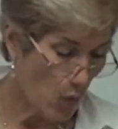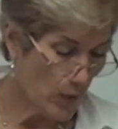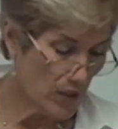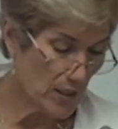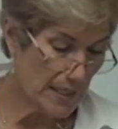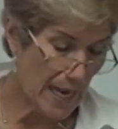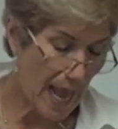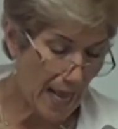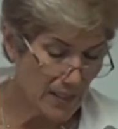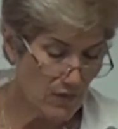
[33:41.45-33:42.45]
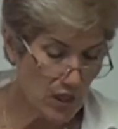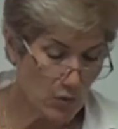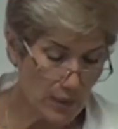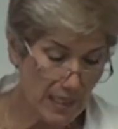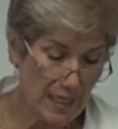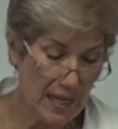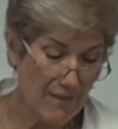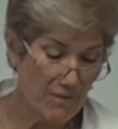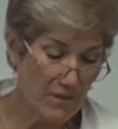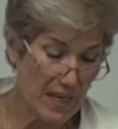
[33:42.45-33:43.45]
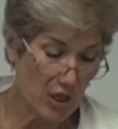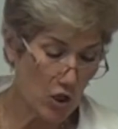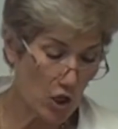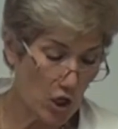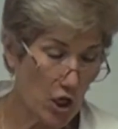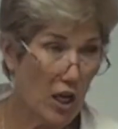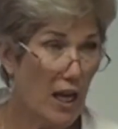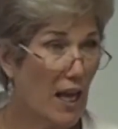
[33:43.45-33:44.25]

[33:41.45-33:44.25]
which is the active ingredient in vinegar.